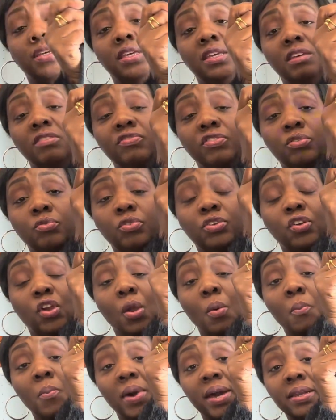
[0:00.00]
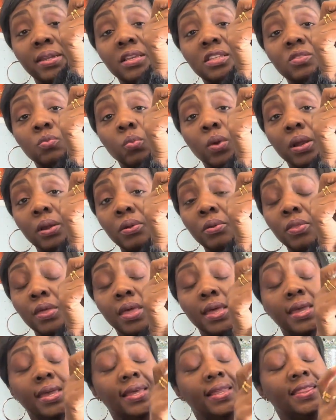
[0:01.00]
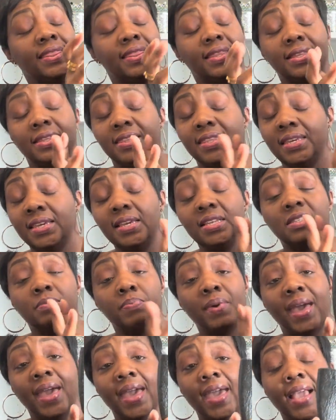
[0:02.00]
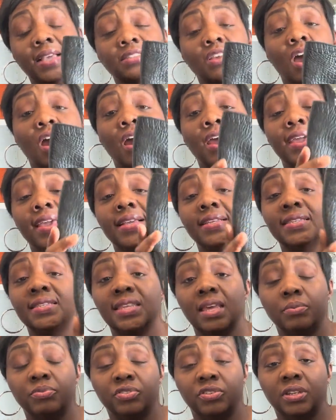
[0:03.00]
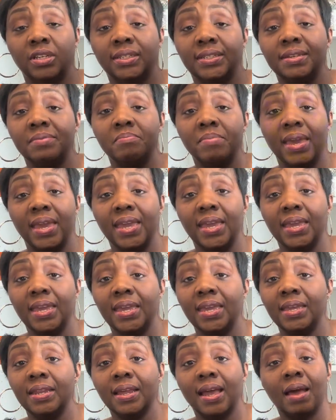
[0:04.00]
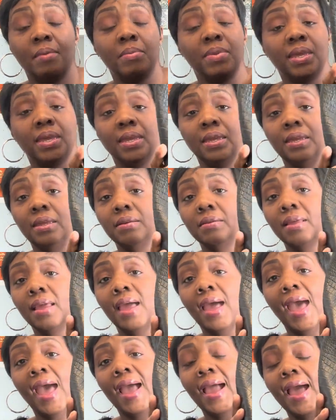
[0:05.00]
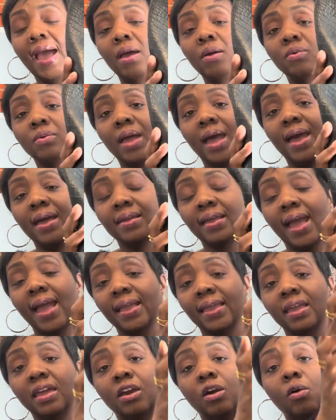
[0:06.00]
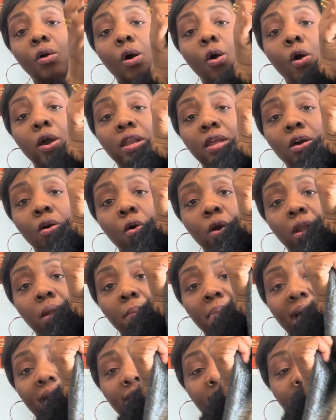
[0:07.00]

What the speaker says: give you your money's worth, these bags are exceptionally made. I mean, I can go on and on about